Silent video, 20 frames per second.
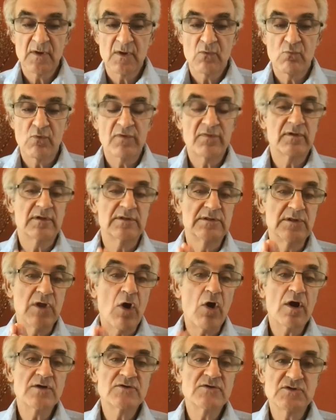were the
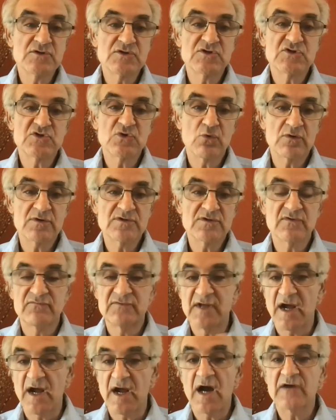largest source of
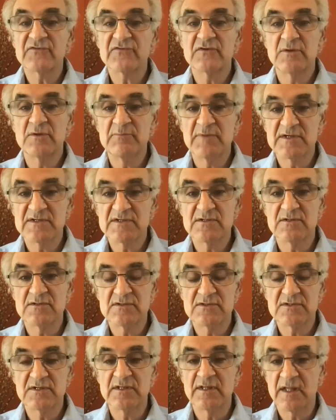dioxin
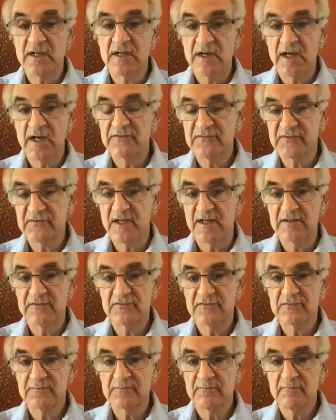emissions in the United
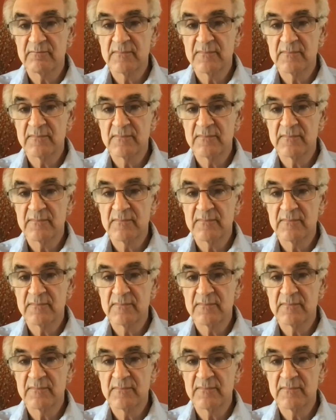States